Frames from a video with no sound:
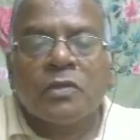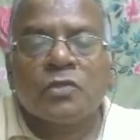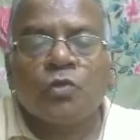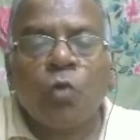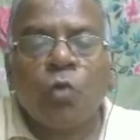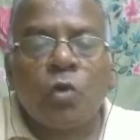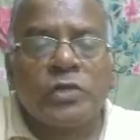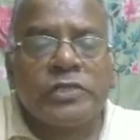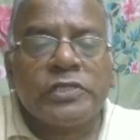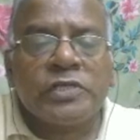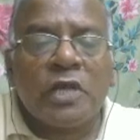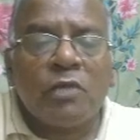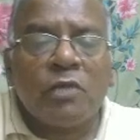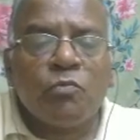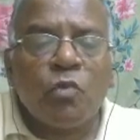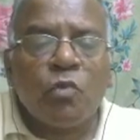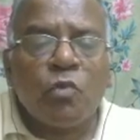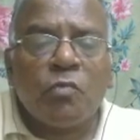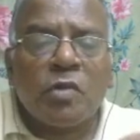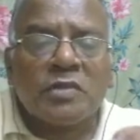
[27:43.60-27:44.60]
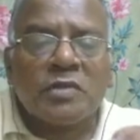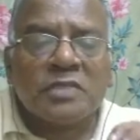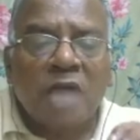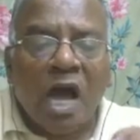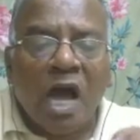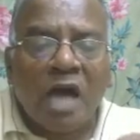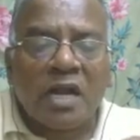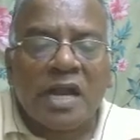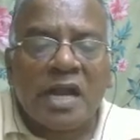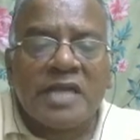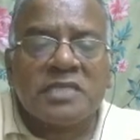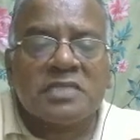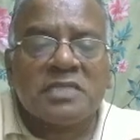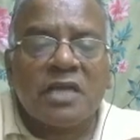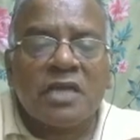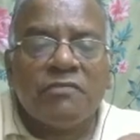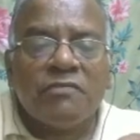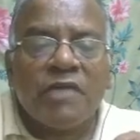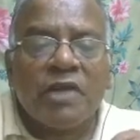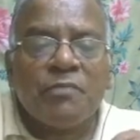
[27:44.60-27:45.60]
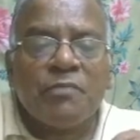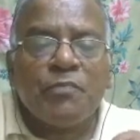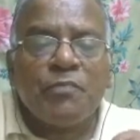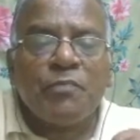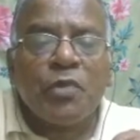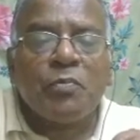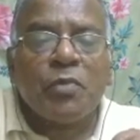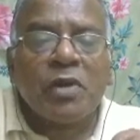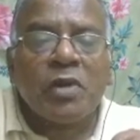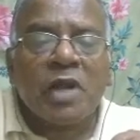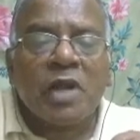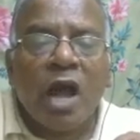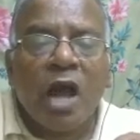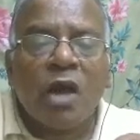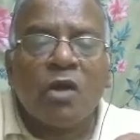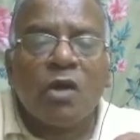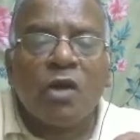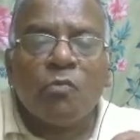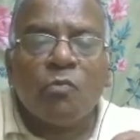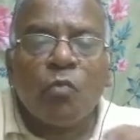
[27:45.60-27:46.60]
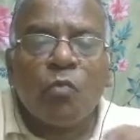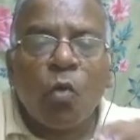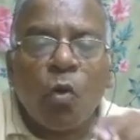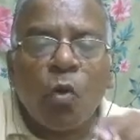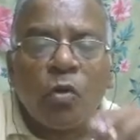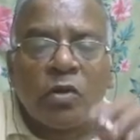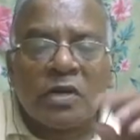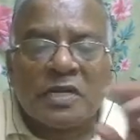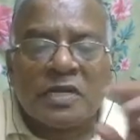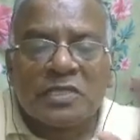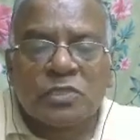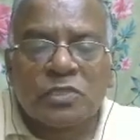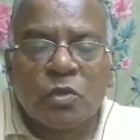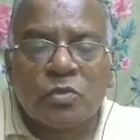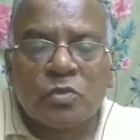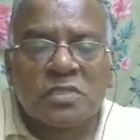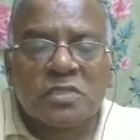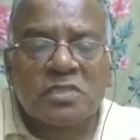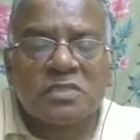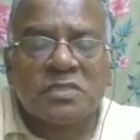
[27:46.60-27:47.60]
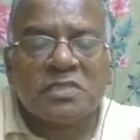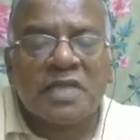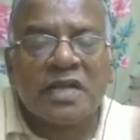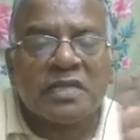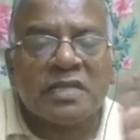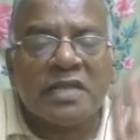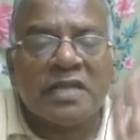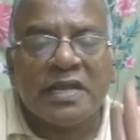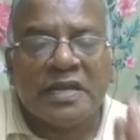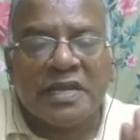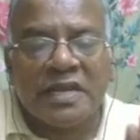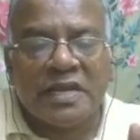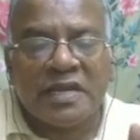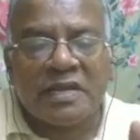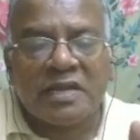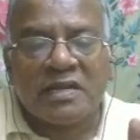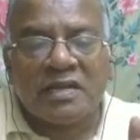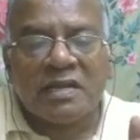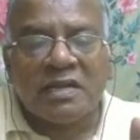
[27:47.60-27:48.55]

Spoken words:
social movements arise when people have more resources than they need